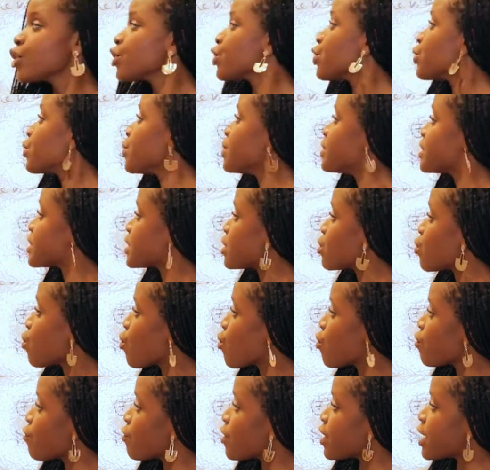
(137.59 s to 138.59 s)
who is an
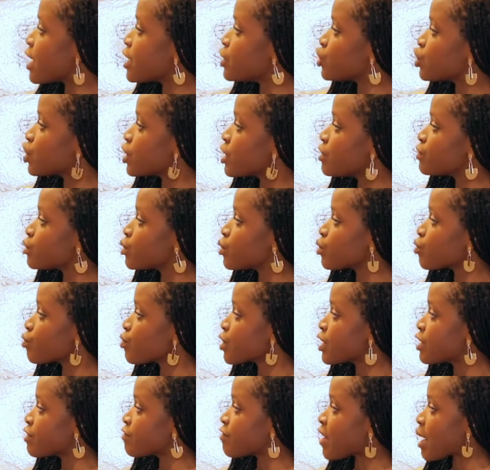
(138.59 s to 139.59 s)
orphan and she lives with the
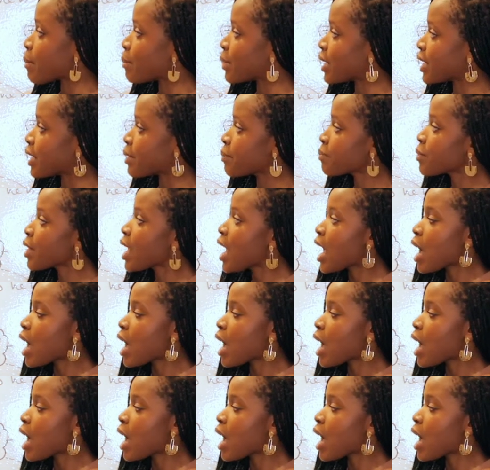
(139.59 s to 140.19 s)
Reed family.